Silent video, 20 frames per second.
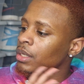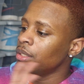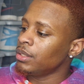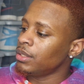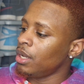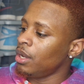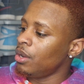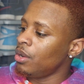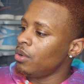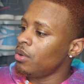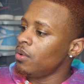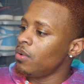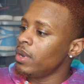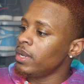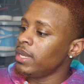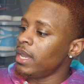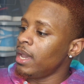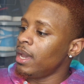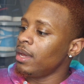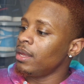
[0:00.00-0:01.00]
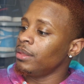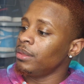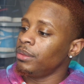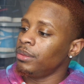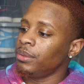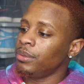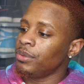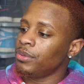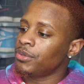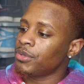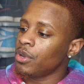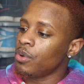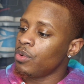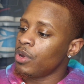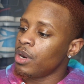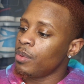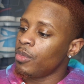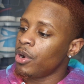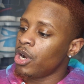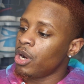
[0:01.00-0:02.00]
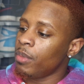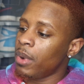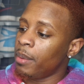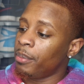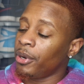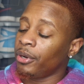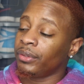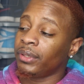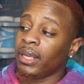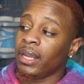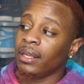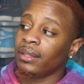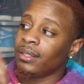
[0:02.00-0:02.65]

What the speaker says: So yeah, so what I'm wearing on my birthday,